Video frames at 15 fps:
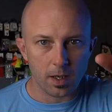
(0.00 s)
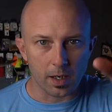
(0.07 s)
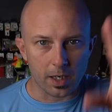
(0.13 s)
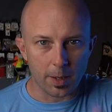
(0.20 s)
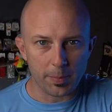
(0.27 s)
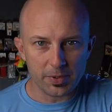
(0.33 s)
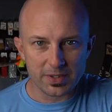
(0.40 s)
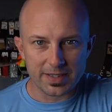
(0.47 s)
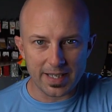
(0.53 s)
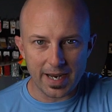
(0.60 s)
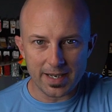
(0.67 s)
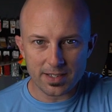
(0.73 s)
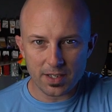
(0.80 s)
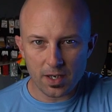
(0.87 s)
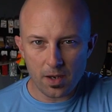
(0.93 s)
A couple
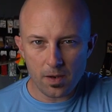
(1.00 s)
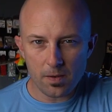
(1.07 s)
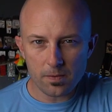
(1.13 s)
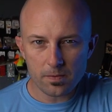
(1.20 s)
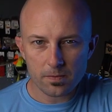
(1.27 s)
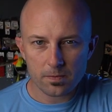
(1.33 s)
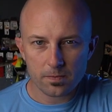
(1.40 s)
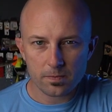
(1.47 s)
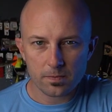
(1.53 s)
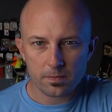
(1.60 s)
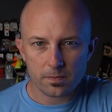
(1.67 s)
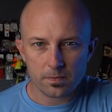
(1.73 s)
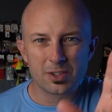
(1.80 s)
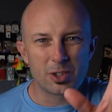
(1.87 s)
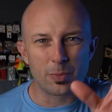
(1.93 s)
days ago,
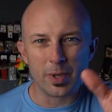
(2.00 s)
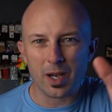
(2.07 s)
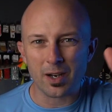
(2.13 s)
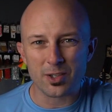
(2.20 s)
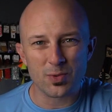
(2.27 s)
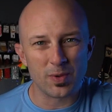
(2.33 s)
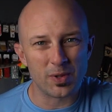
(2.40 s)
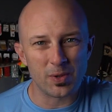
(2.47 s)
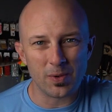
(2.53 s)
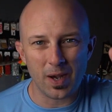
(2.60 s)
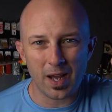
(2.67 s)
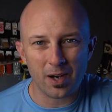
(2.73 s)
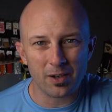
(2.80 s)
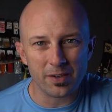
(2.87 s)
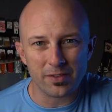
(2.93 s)
to be honest with you,
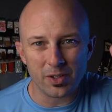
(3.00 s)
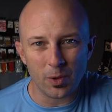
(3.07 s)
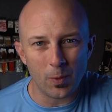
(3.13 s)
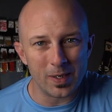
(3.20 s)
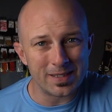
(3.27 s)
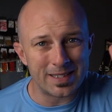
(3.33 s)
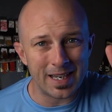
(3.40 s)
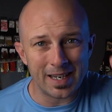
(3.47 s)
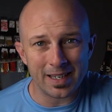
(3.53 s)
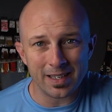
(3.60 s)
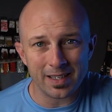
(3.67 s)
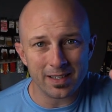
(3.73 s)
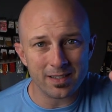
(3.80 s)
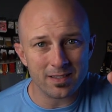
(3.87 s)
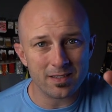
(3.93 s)
I don't even know what day it
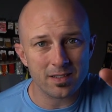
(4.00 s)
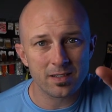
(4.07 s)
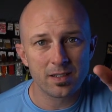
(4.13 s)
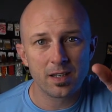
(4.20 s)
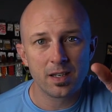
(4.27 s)
is.